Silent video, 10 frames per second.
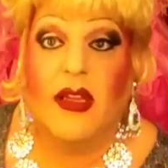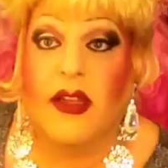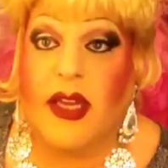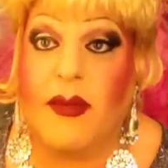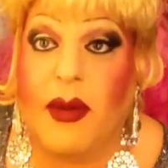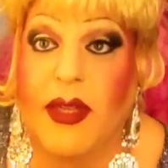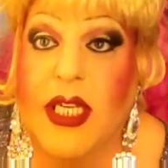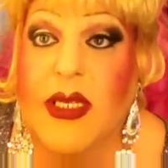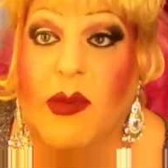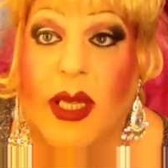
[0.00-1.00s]
Look at me with
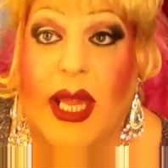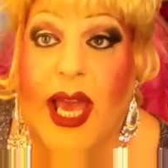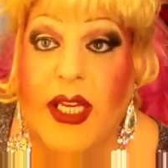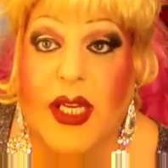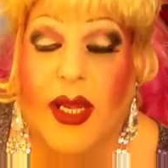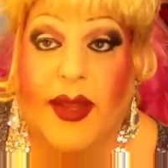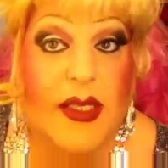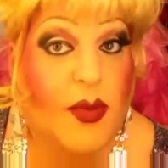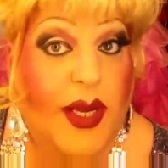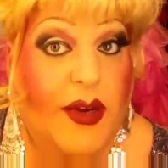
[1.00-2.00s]
just one lash on.
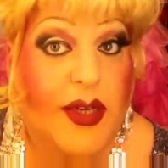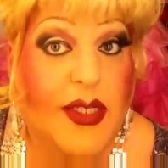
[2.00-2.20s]
That's weird,